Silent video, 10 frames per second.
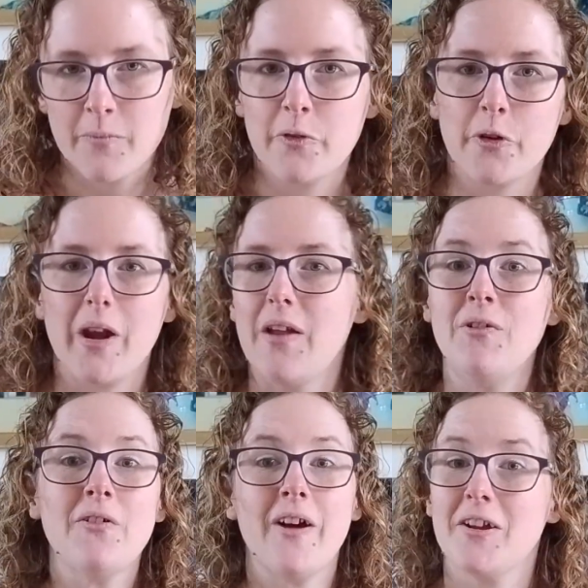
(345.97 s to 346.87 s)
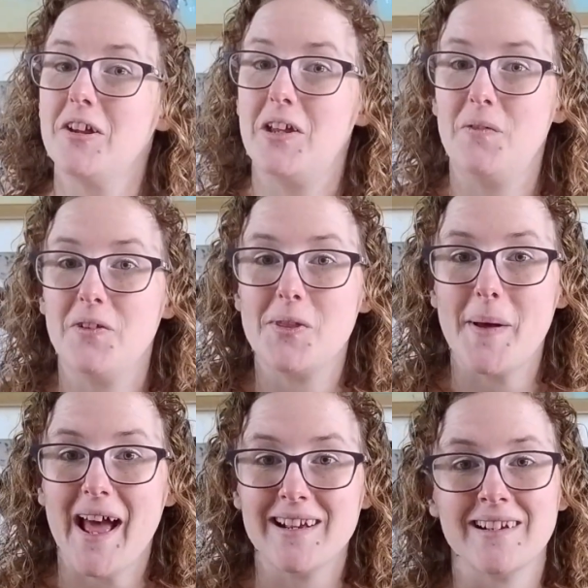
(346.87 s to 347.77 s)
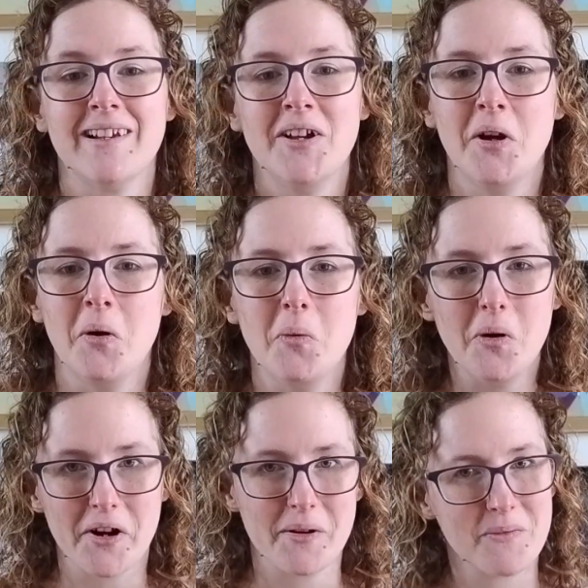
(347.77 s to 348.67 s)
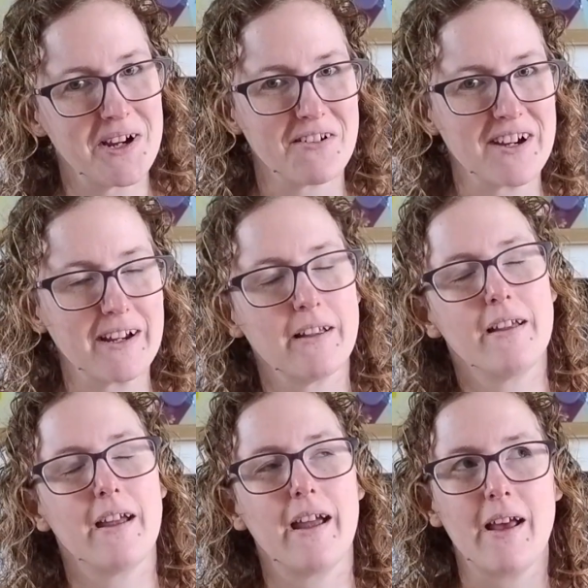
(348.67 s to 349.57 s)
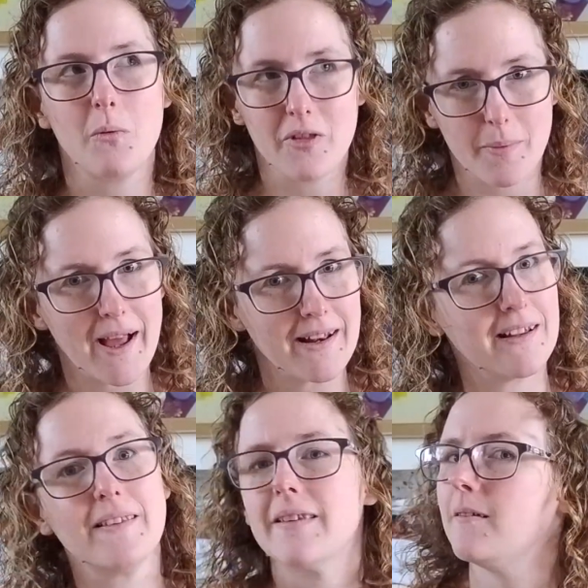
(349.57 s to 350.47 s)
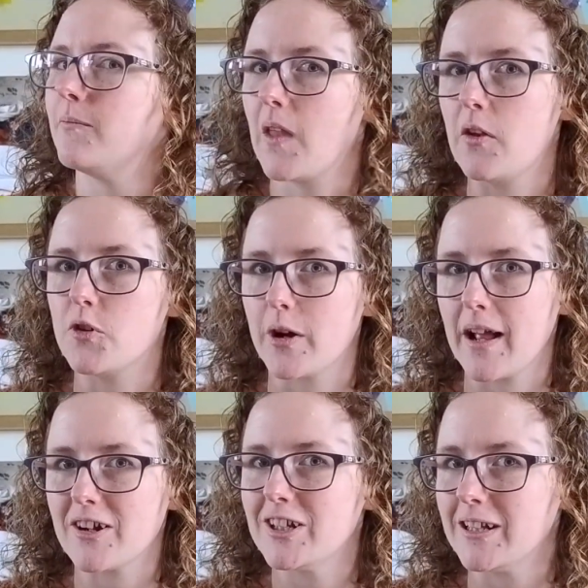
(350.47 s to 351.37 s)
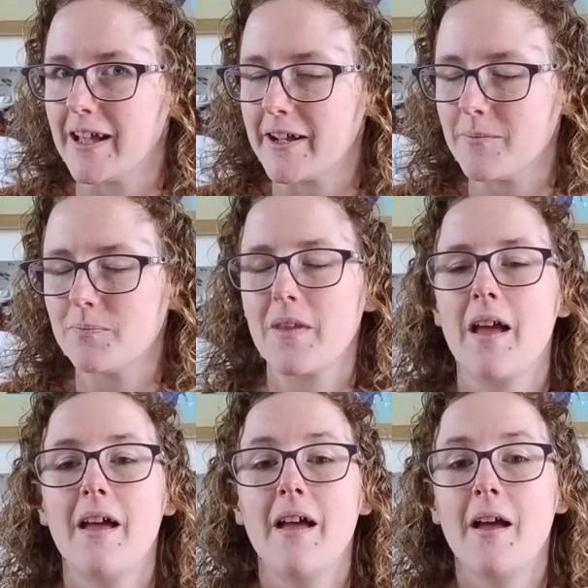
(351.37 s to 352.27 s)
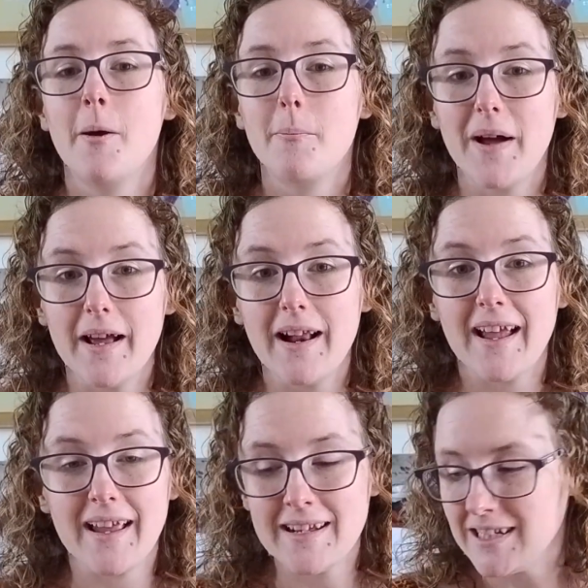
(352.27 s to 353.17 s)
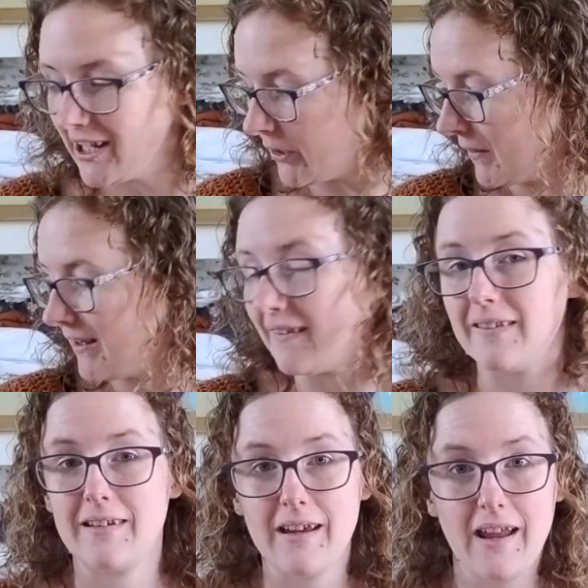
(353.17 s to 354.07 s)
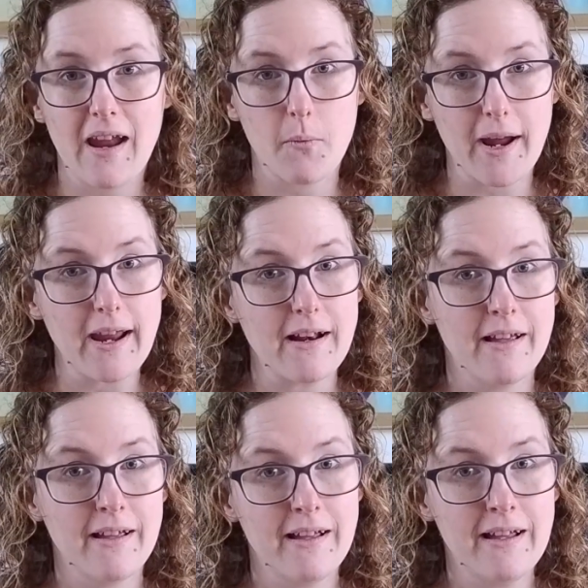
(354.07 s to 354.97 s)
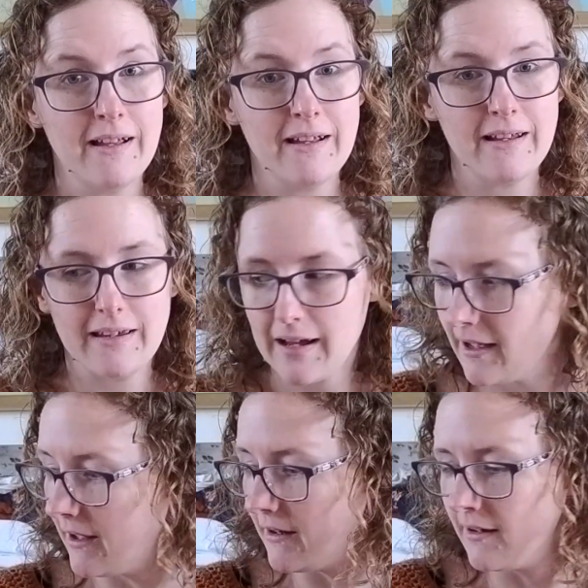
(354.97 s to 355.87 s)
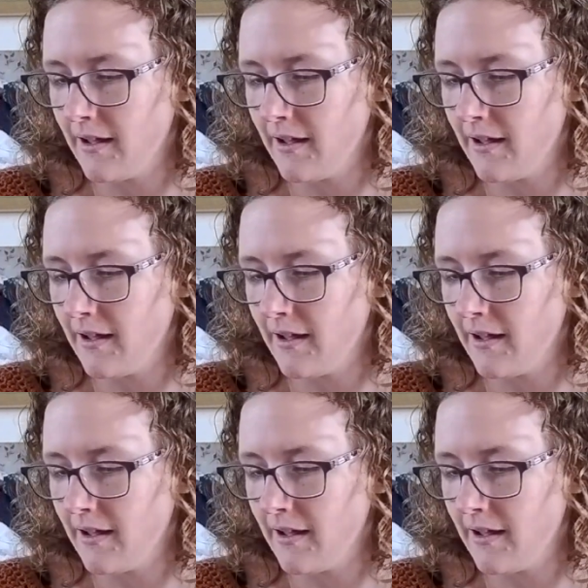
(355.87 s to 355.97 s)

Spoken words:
So even if I could give you the pattern, what I'm wearing and what the pattern is don't actually line up. But I can tell you it is DK weight yarn.